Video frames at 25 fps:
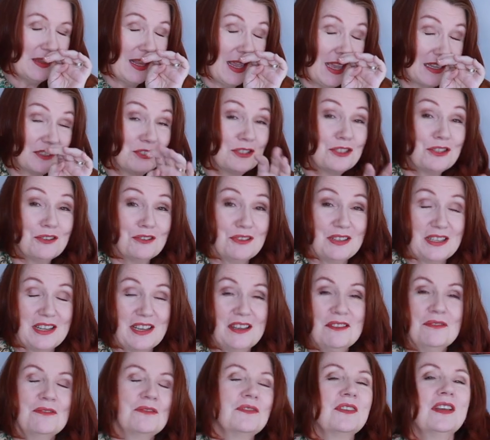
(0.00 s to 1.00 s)
And sure
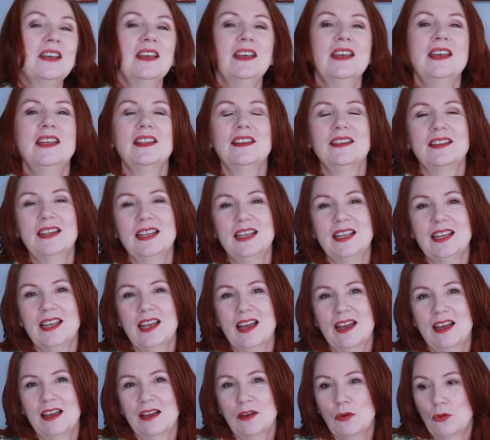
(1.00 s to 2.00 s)
enough,
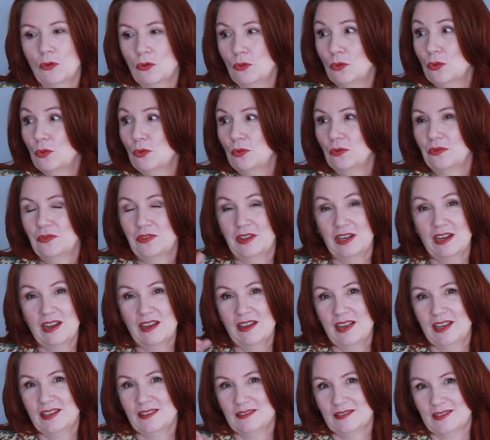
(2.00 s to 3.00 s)
all the
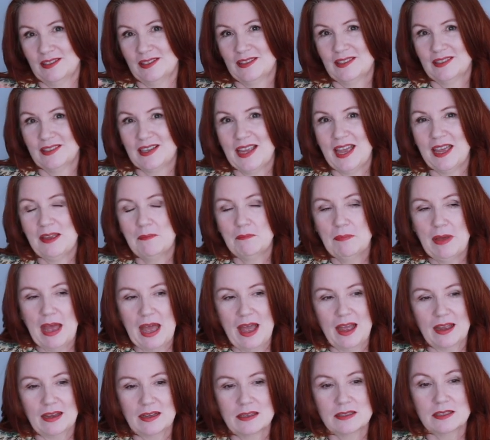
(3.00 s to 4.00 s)
lines came
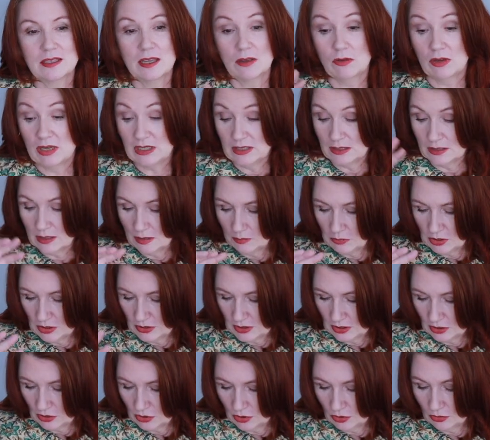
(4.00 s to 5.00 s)
back, so I ended up
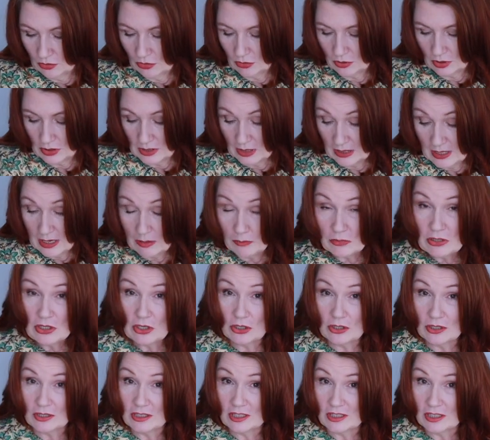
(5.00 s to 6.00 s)
using chalk. So that was
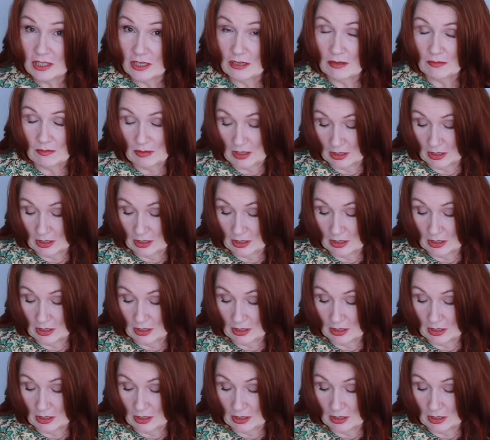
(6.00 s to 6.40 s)
good to do